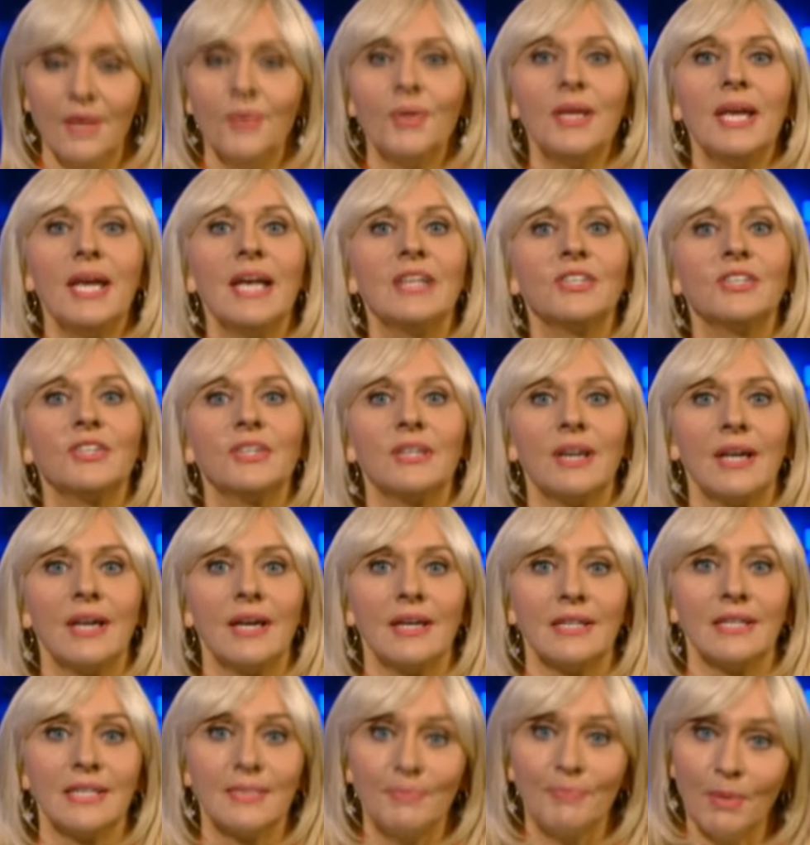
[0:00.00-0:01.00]
Well, yesterday
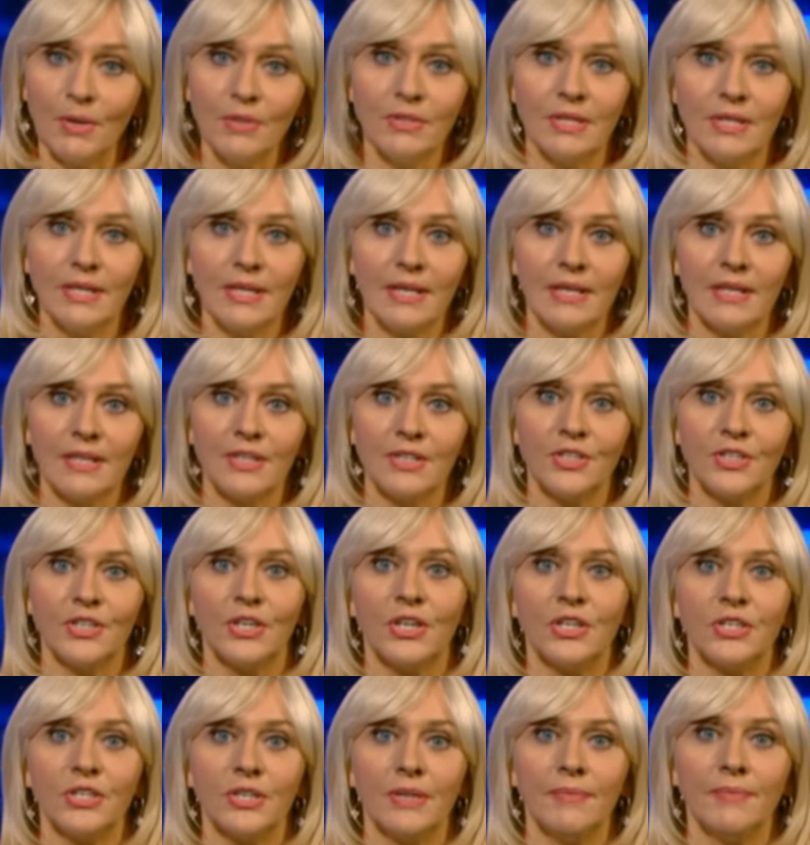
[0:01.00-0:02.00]
I spoke to Nicola
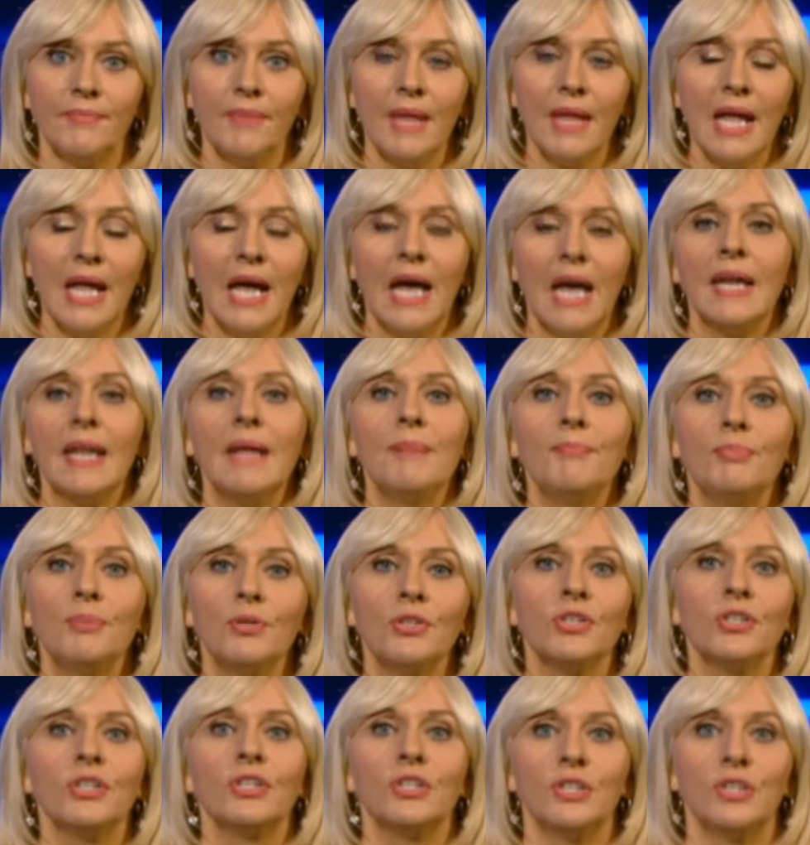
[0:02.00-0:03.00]
Sturgeon and I
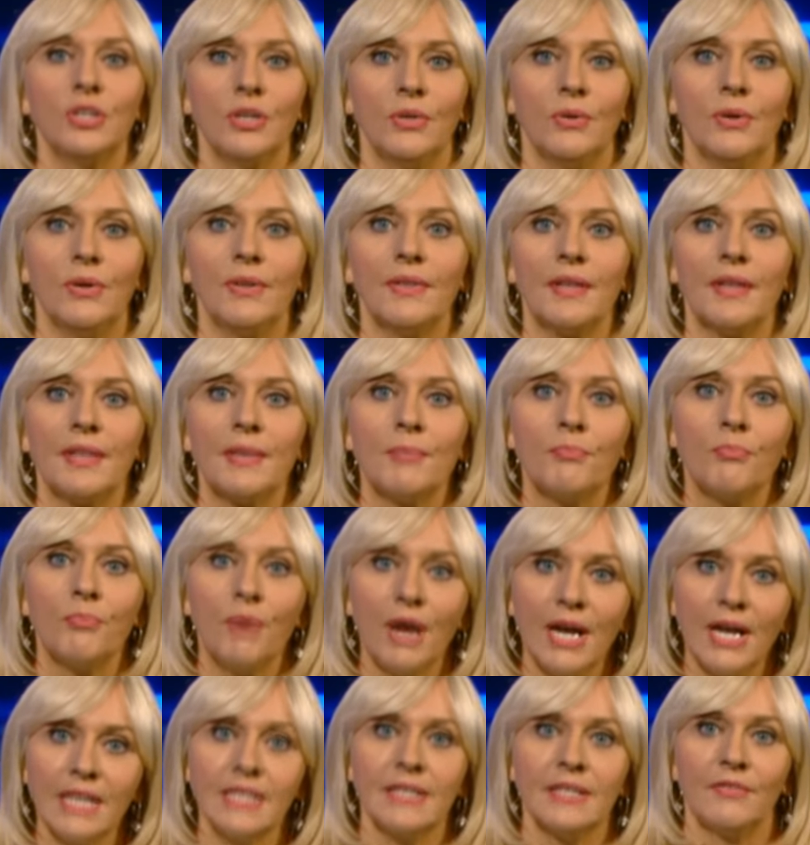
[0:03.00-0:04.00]
put it to her that the
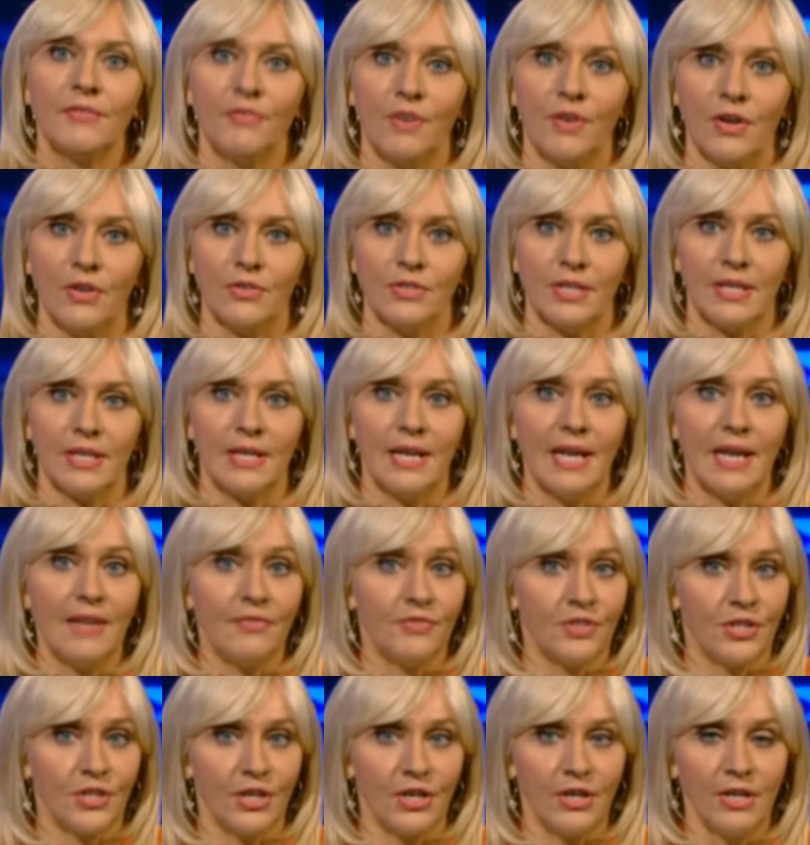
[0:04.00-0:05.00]
Brexit vote had
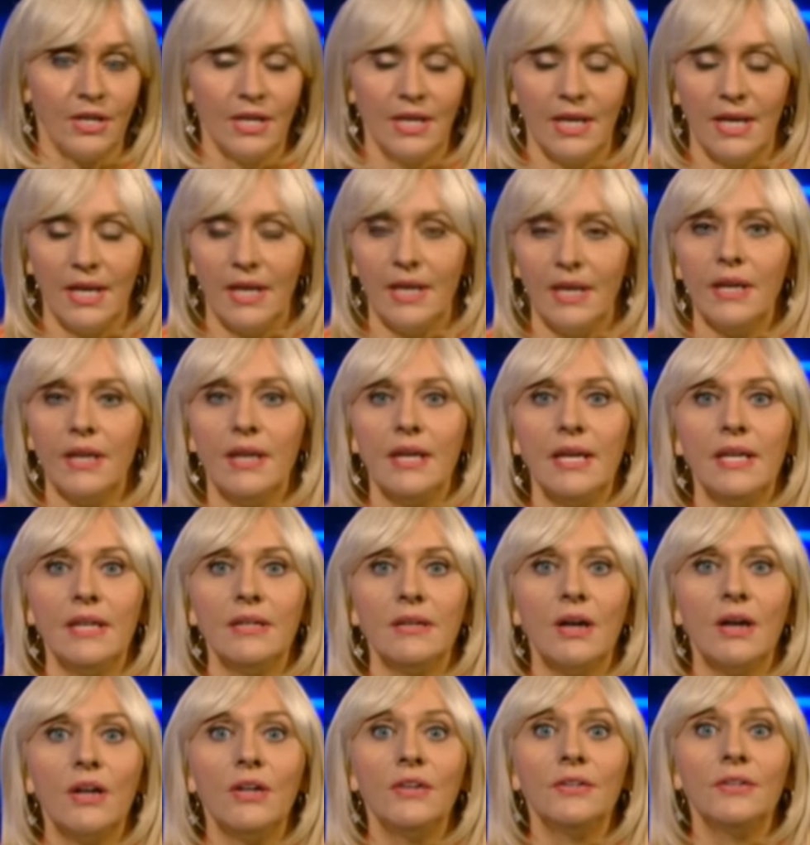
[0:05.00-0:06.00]
left her
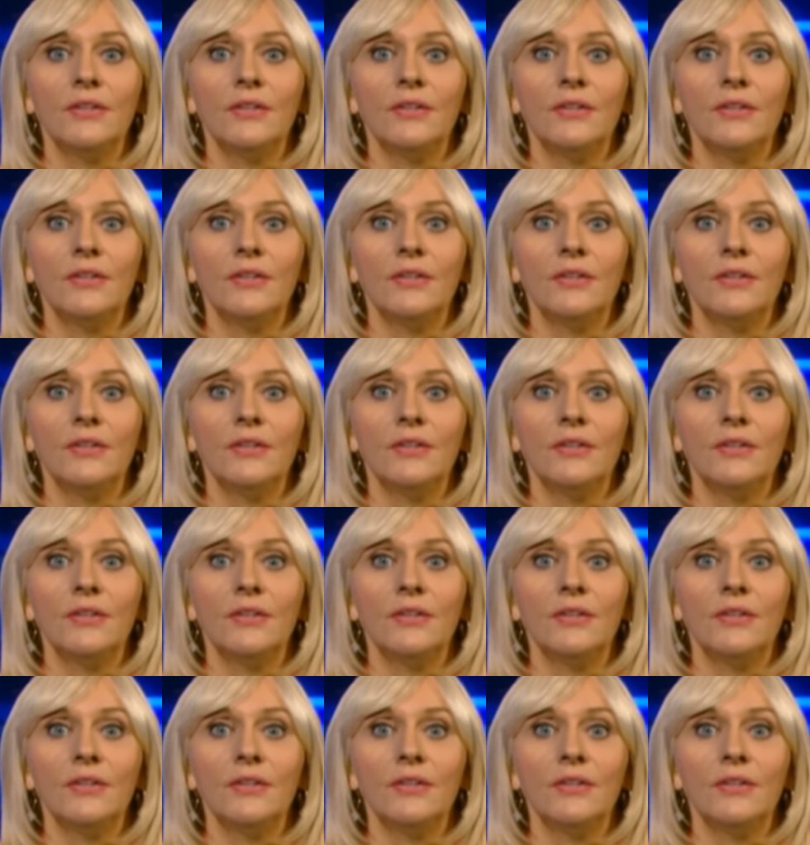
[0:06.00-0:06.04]
in